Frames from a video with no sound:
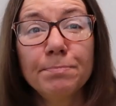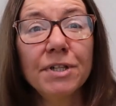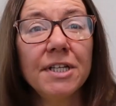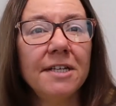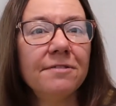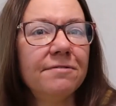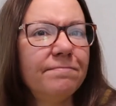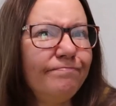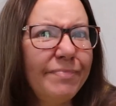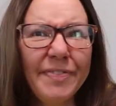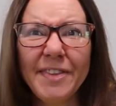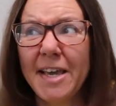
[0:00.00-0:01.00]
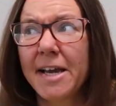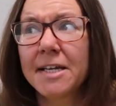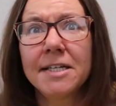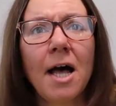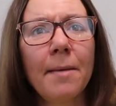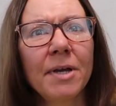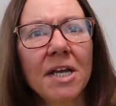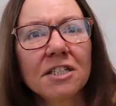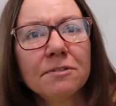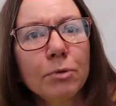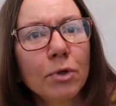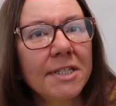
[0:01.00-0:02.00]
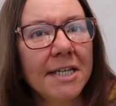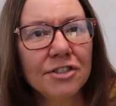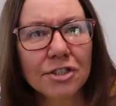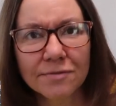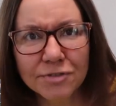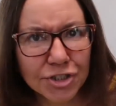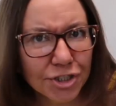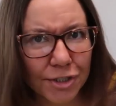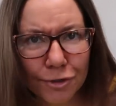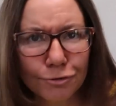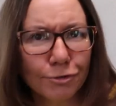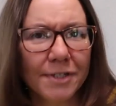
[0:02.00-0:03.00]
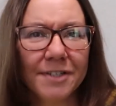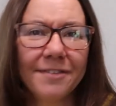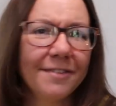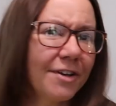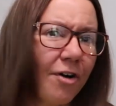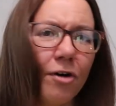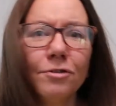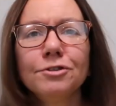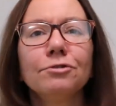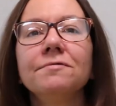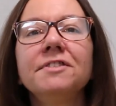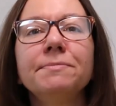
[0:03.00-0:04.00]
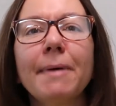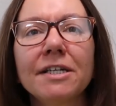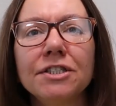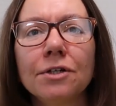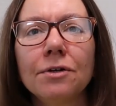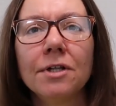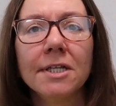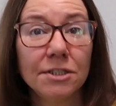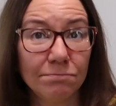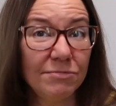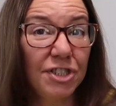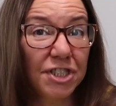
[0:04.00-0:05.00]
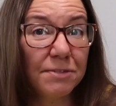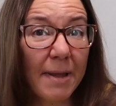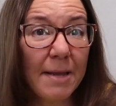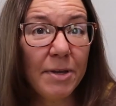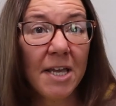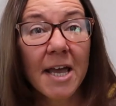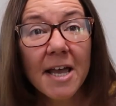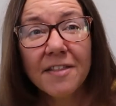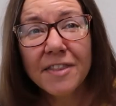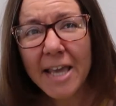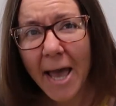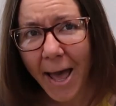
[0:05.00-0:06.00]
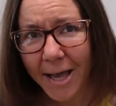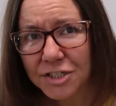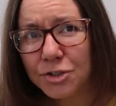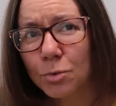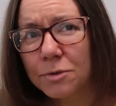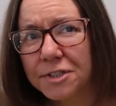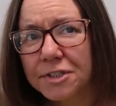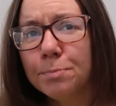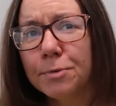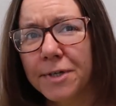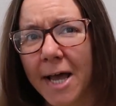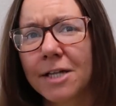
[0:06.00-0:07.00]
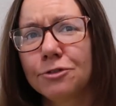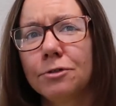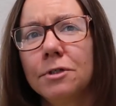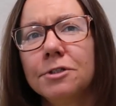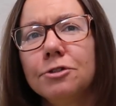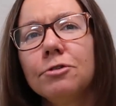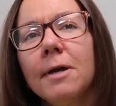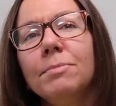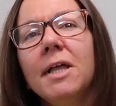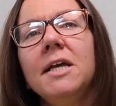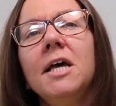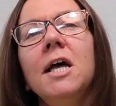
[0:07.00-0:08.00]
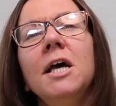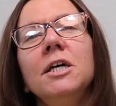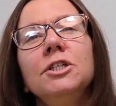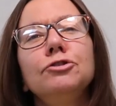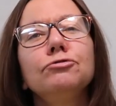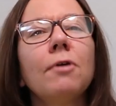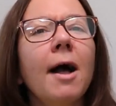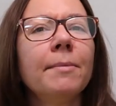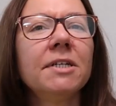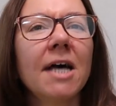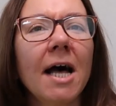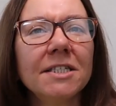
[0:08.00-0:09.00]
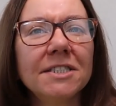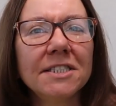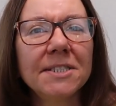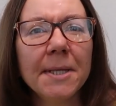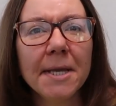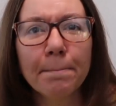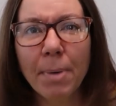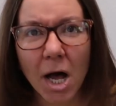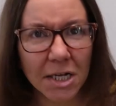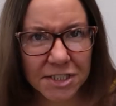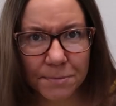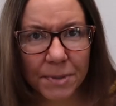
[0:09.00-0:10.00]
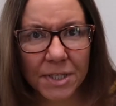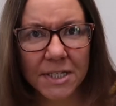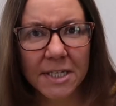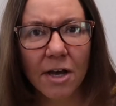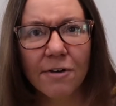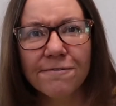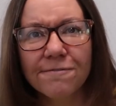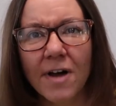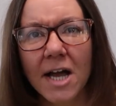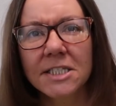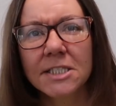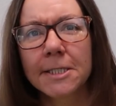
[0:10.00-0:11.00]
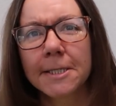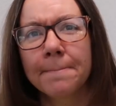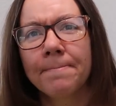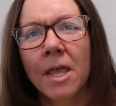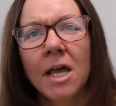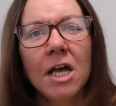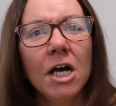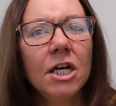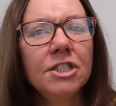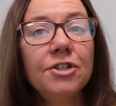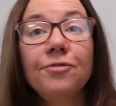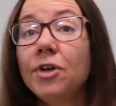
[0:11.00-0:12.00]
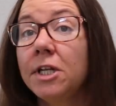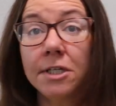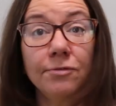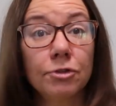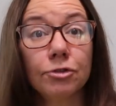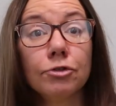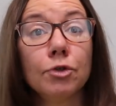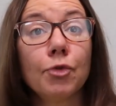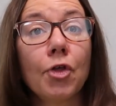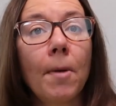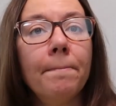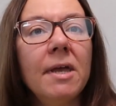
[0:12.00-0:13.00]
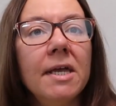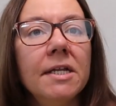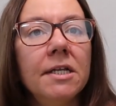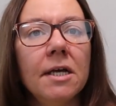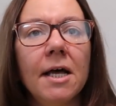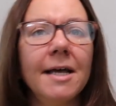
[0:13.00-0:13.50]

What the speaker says: belief, the economic exploitation of children, the culture of spectacle, and just maybe the actual supernatural. Tremblay dramatizes the impossibility of finding a definitive truth amid,